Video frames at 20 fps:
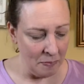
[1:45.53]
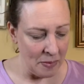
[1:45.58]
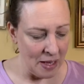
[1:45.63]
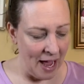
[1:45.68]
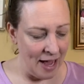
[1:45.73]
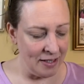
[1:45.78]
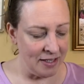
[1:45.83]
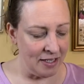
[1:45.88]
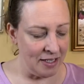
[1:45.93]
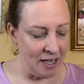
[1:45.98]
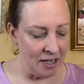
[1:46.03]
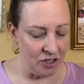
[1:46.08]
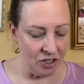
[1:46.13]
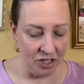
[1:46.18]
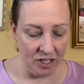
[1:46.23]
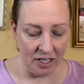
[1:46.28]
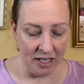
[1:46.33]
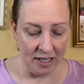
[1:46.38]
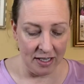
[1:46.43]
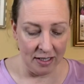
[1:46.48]
I
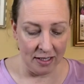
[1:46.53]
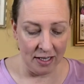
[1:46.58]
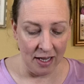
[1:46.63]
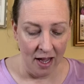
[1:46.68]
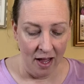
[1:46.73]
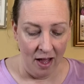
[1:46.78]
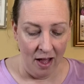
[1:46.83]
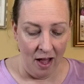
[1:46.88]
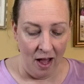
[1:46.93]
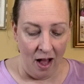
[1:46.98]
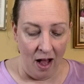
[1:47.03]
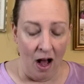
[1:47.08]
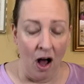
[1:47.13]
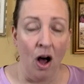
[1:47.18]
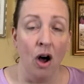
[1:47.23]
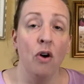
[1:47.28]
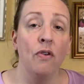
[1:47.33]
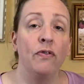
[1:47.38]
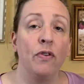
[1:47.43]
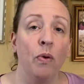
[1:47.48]
stitched it
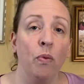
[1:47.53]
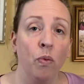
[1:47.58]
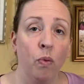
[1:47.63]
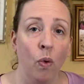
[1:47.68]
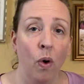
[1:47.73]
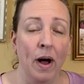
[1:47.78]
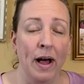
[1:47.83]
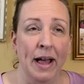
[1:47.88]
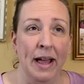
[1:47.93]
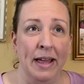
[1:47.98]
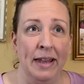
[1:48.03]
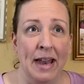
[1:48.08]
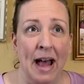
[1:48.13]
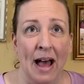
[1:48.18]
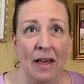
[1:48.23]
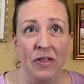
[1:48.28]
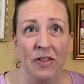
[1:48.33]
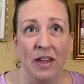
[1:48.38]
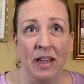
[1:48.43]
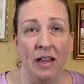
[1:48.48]
over one, I
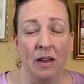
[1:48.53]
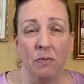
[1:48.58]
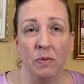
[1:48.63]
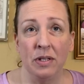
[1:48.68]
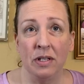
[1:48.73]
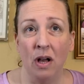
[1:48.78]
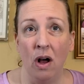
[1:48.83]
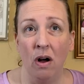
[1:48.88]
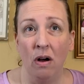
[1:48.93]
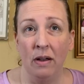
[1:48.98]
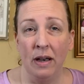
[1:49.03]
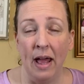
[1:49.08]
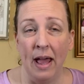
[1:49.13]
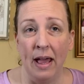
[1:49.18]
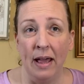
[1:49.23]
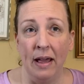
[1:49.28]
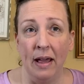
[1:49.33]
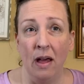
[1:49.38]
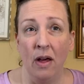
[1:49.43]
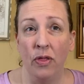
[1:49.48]
think it was on
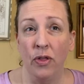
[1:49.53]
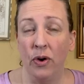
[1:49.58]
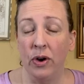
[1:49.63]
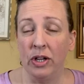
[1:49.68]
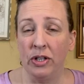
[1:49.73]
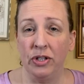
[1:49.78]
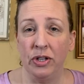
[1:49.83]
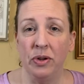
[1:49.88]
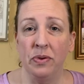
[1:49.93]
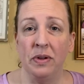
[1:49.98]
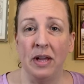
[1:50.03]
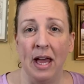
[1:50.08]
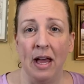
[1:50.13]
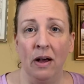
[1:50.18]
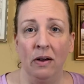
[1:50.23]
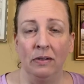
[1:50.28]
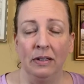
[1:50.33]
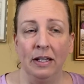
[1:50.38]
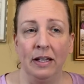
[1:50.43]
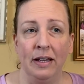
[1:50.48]
a 32
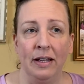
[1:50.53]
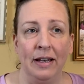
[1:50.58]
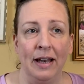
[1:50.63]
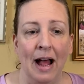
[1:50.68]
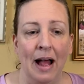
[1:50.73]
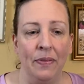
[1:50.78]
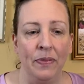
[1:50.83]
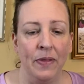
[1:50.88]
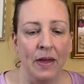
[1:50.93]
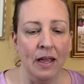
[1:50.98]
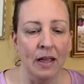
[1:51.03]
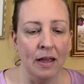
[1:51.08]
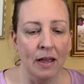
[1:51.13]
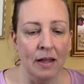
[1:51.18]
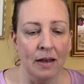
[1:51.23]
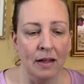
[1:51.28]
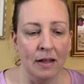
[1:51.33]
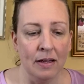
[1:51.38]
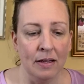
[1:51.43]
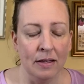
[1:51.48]
count linen. I think
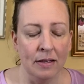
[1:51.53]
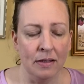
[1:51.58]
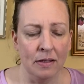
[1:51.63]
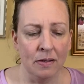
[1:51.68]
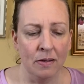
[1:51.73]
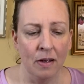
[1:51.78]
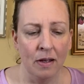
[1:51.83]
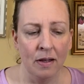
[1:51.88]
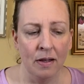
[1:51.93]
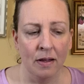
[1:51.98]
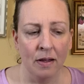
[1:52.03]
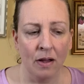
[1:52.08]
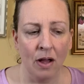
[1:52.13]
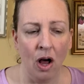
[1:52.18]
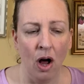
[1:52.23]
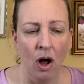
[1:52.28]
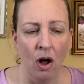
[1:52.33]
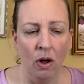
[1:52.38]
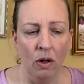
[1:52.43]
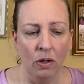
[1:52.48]
it is
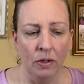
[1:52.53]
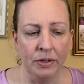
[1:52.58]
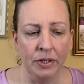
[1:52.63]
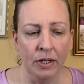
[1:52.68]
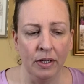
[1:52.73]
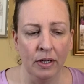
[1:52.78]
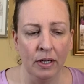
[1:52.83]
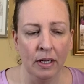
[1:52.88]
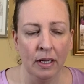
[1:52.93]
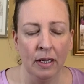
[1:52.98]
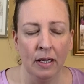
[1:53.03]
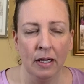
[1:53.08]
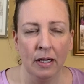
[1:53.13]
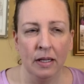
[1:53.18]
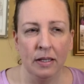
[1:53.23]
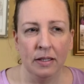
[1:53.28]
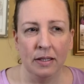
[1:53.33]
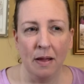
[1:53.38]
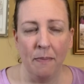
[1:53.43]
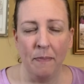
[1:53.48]
called,
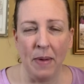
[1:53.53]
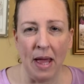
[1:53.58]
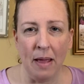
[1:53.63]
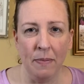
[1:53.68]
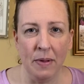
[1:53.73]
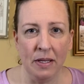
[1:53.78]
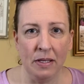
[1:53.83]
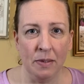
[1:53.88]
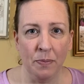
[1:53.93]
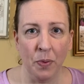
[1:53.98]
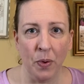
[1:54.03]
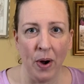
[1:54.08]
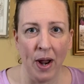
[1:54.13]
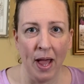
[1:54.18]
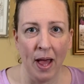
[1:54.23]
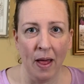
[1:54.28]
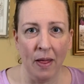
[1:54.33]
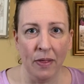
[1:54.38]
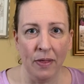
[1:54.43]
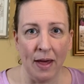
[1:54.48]
is it Baby's
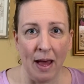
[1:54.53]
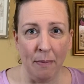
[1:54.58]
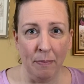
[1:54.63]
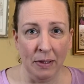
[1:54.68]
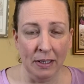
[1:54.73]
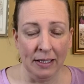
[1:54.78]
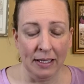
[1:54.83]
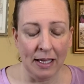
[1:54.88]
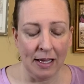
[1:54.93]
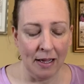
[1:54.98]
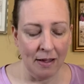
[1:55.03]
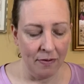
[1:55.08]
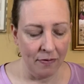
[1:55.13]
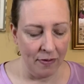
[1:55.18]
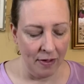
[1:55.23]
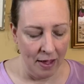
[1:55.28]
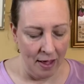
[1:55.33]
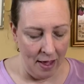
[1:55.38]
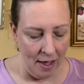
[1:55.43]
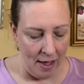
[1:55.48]
Breath, I believe.
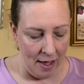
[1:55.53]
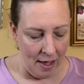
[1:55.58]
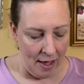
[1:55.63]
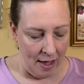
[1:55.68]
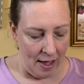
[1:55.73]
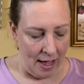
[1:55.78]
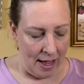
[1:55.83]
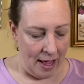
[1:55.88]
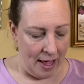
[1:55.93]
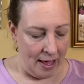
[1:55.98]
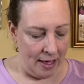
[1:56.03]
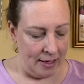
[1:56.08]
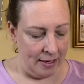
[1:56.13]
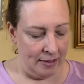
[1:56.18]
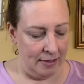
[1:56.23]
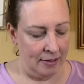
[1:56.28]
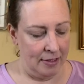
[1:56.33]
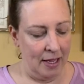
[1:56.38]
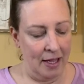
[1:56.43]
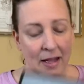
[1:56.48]

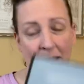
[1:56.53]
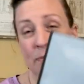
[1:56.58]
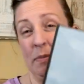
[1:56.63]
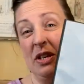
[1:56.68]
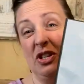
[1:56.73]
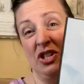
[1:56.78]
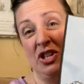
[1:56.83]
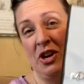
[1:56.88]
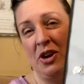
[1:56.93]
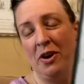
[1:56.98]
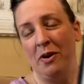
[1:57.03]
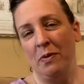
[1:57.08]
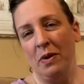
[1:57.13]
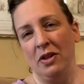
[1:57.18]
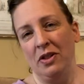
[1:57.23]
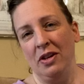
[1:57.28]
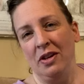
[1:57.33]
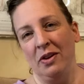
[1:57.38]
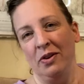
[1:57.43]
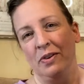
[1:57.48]
And let me share it
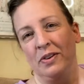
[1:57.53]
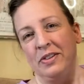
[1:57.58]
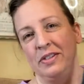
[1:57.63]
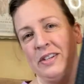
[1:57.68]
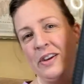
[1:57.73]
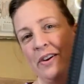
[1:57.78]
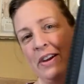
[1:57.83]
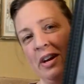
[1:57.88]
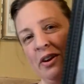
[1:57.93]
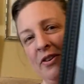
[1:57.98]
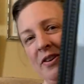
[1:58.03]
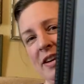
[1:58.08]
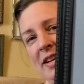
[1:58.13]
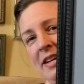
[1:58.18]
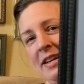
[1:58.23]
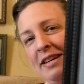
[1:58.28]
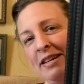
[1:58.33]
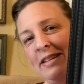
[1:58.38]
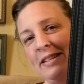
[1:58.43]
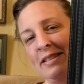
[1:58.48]
with you. So here it
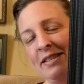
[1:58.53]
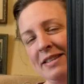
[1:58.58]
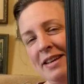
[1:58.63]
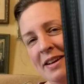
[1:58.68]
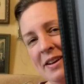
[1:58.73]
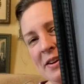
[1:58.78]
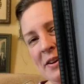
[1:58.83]
is.